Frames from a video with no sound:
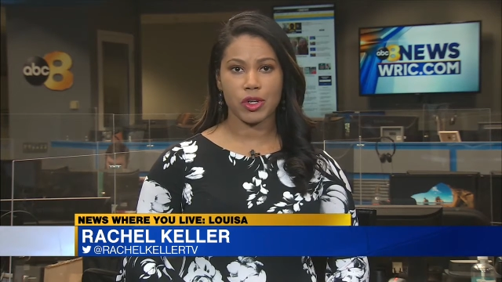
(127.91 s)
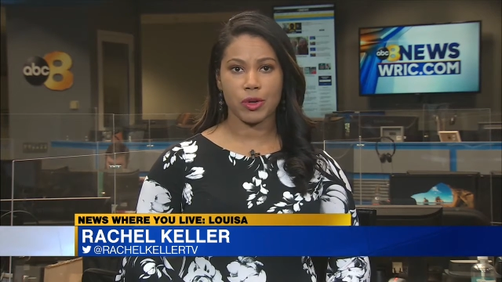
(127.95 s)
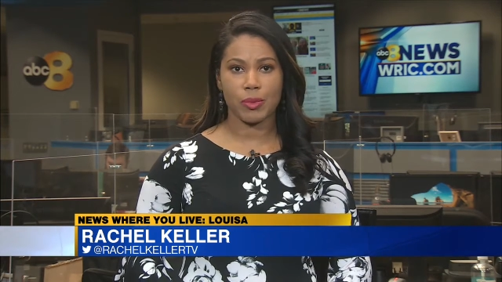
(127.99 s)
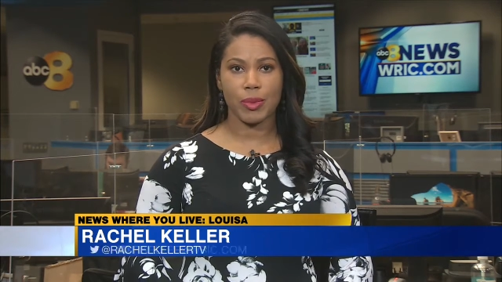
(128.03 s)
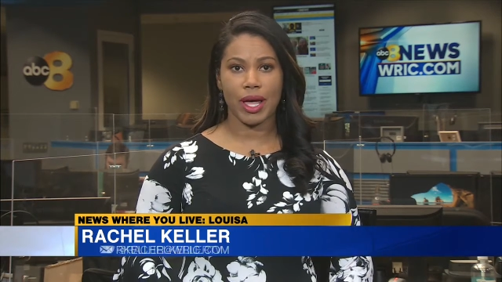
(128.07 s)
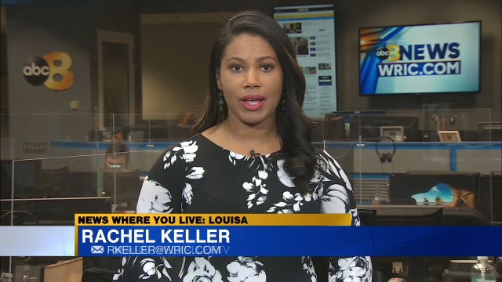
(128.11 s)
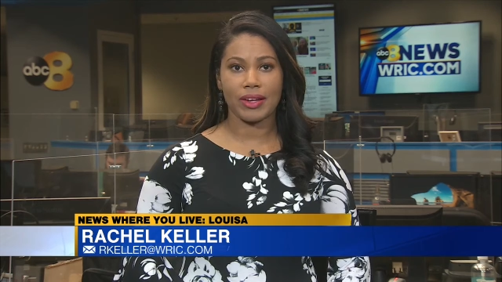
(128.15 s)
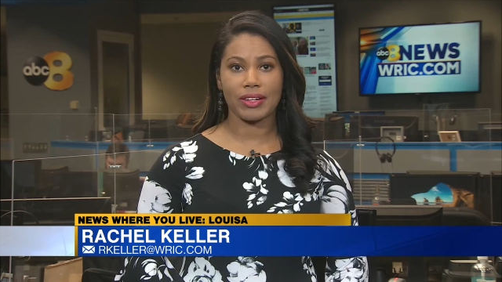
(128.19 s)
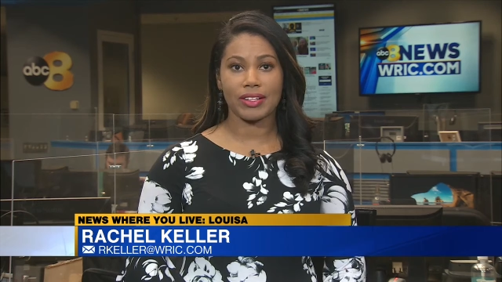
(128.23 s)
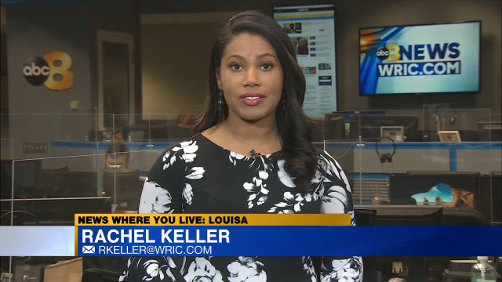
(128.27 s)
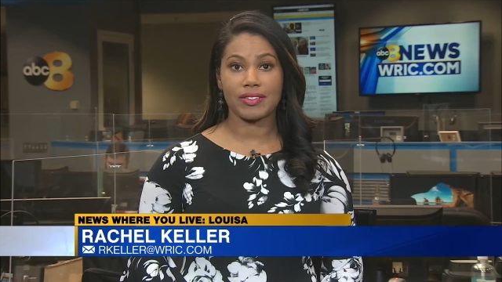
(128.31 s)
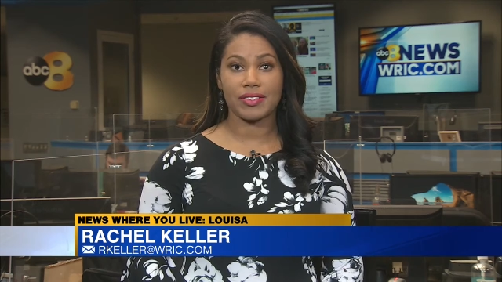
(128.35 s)

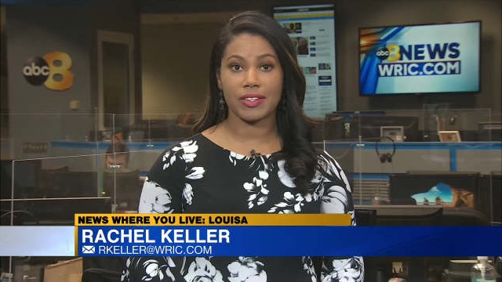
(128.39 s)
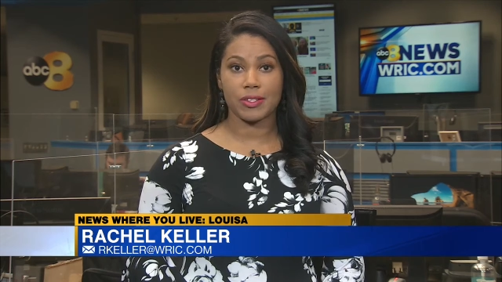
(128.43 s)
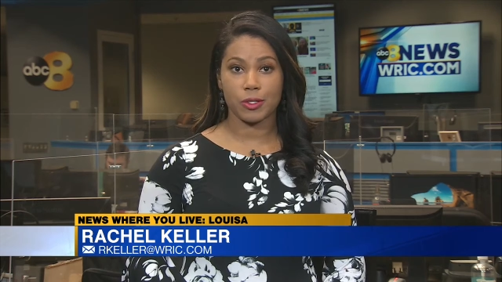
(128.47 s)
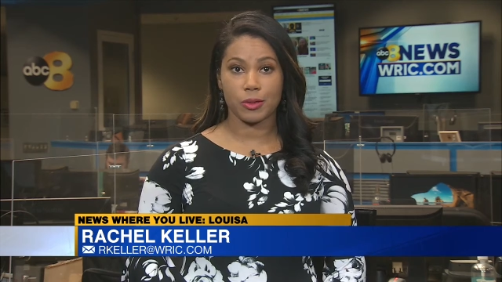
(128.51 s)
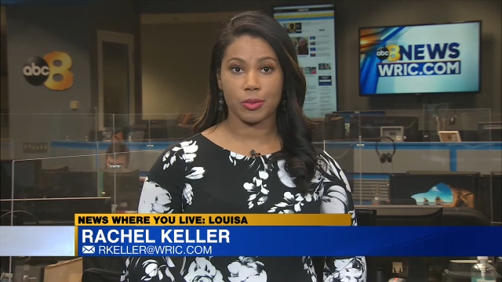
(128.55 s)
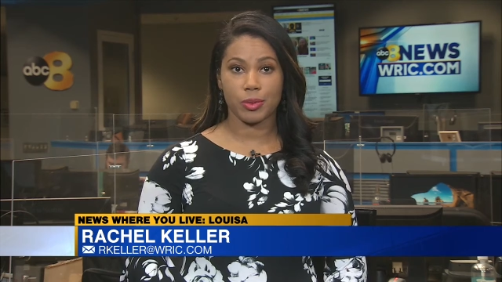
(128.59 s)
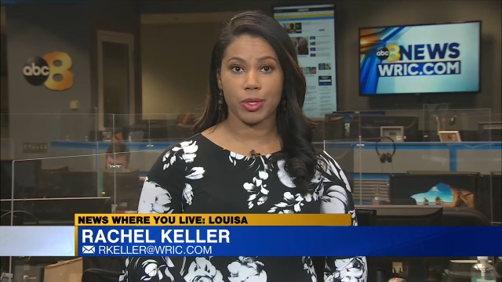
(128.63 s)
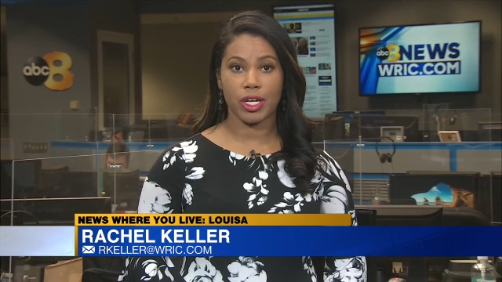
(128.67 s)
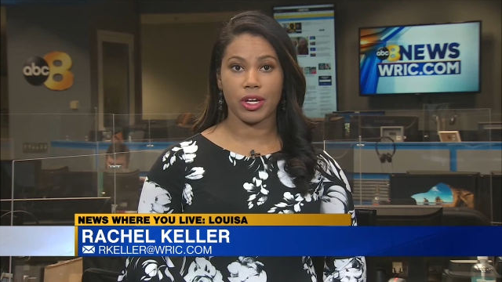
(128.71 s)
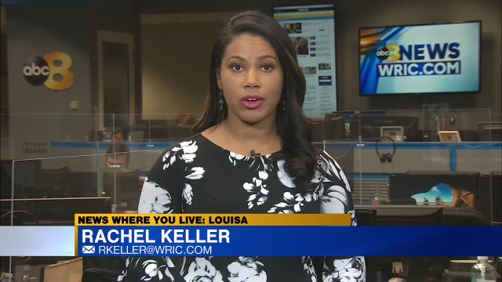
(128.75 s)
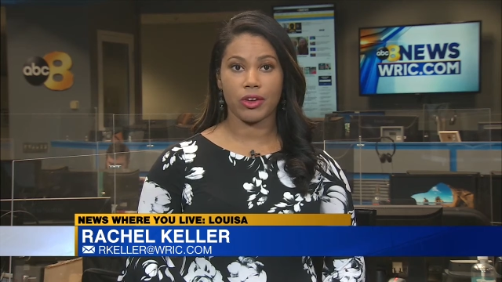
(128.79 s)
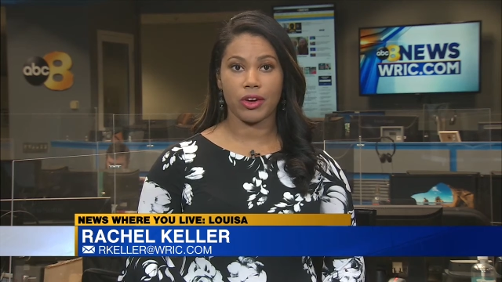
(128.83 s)
about his
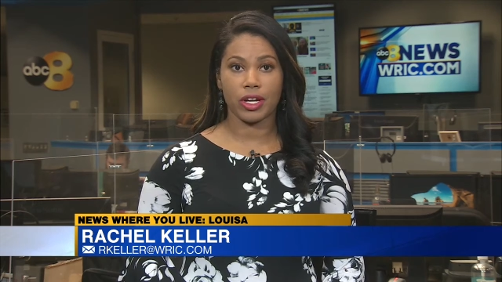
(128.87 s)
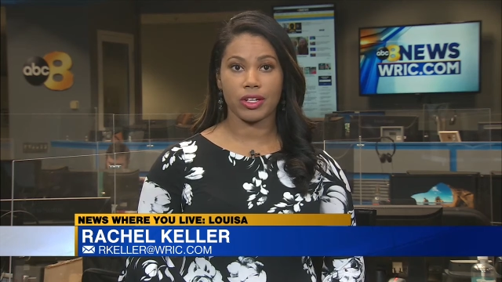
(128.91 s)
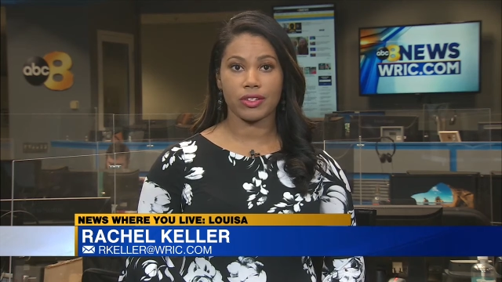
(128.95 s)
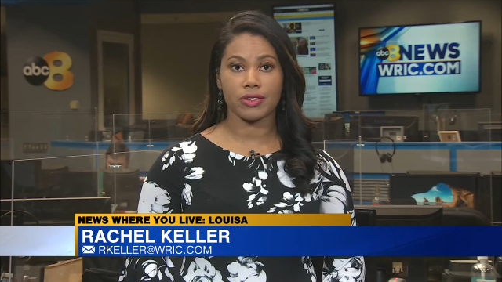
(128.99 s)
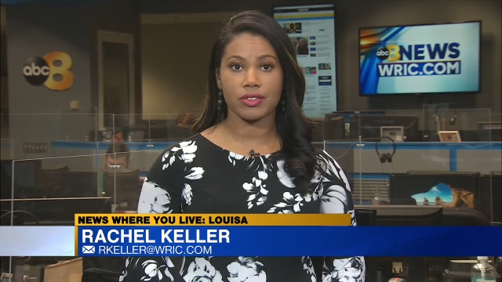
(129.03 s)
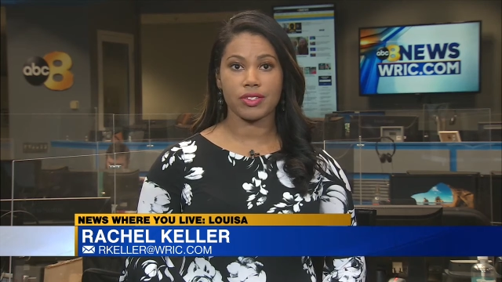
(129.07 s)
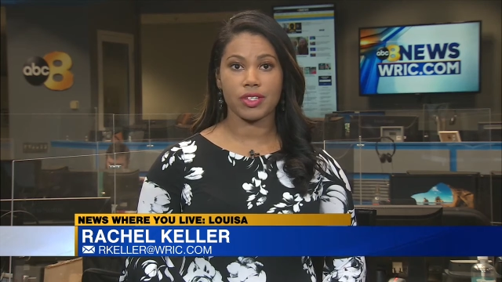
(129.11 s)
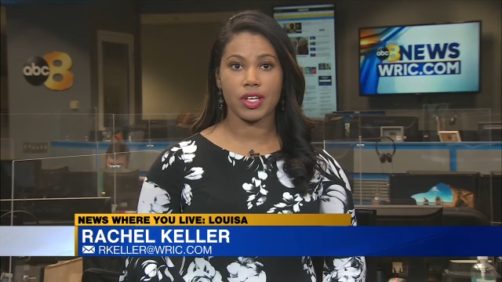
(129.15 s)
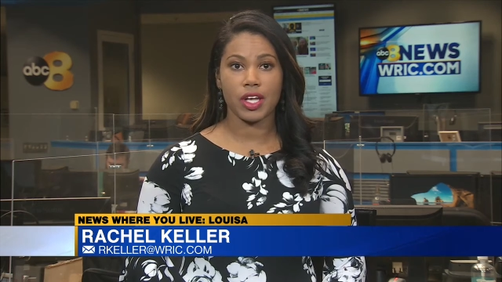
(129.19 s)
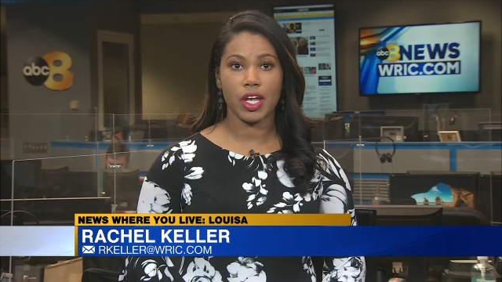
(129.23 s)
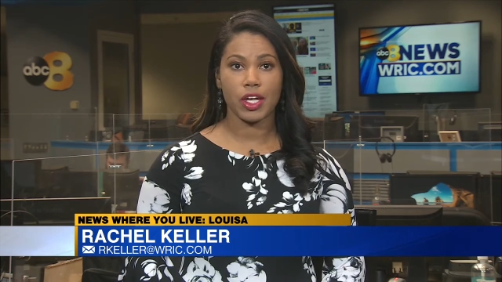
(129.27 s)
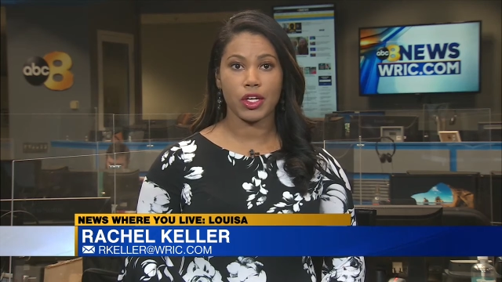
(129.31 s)

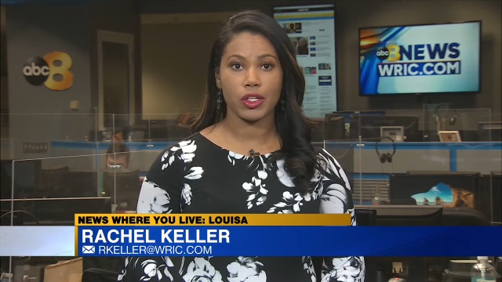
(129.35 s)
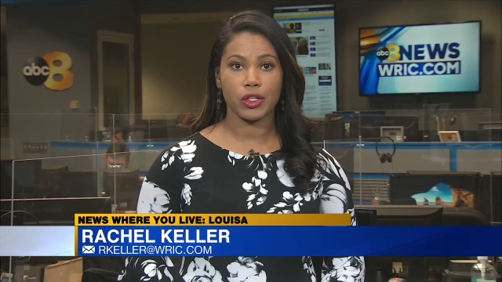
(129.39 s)
disappearance,